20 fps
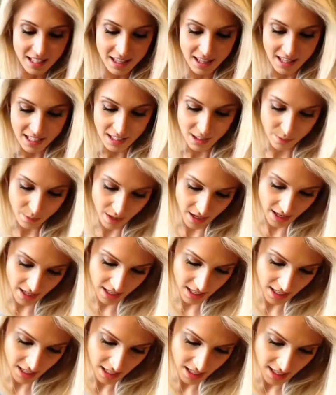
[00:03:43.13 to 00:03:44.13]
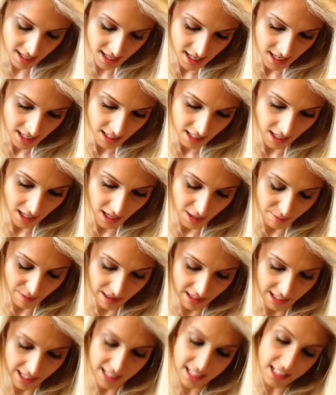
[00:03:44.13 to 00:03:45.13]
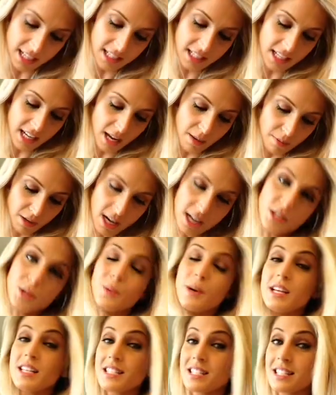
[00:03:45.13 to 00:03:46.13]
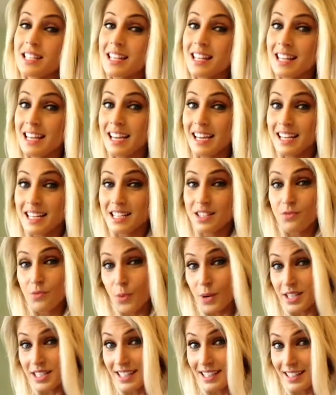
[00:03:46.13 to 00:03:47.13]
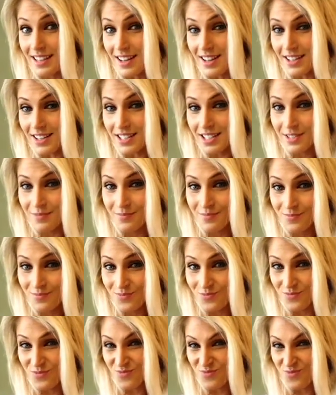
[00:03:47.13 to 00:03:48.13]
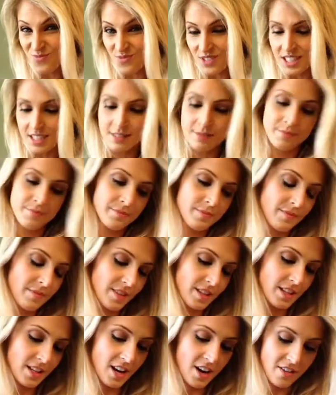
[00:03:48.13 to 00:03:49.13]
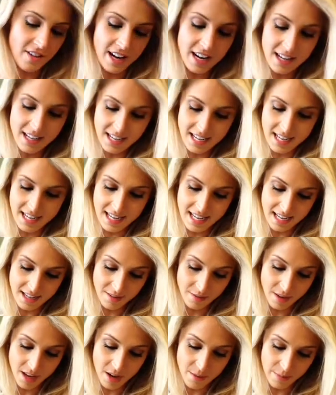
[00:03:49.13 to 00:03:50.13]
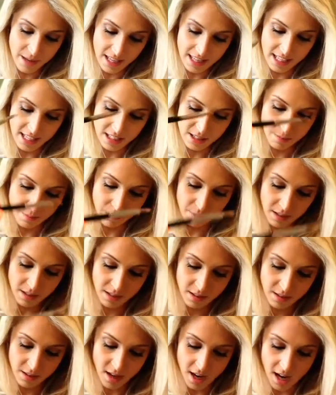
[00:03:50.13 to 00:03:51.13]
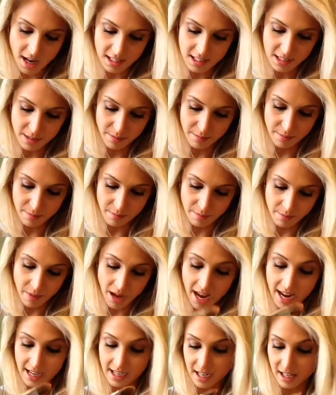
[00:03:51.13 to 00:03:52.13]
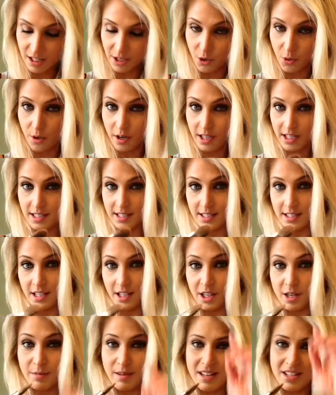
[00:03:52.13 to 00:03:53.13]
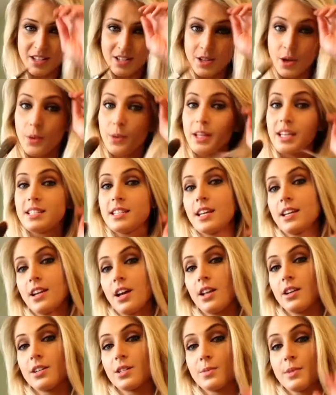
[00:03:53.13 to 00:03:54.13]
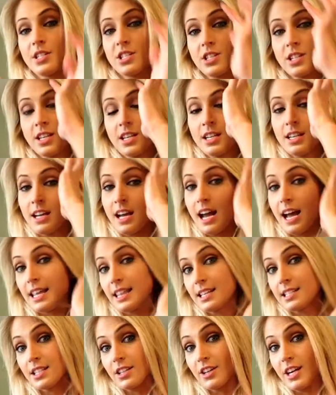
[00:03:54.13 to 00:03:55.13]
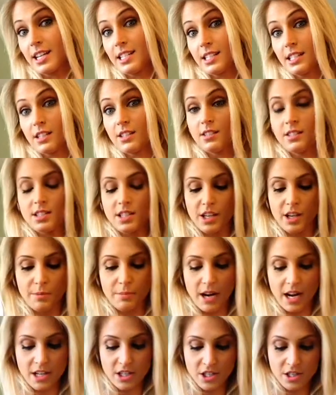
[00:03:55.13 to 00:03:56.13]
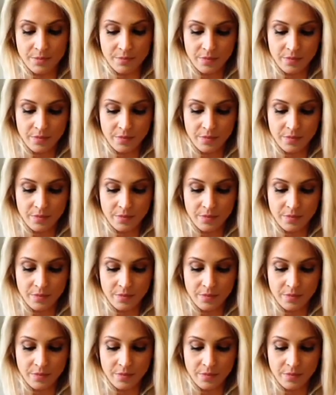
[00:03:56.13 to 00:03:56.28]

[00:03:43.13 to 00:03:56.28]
This one, I think I said it's an Apricot Twist. It is $14. All right, and this awesome eye color or concealer brush is only $10, which I think is a great deal. It's a good brush.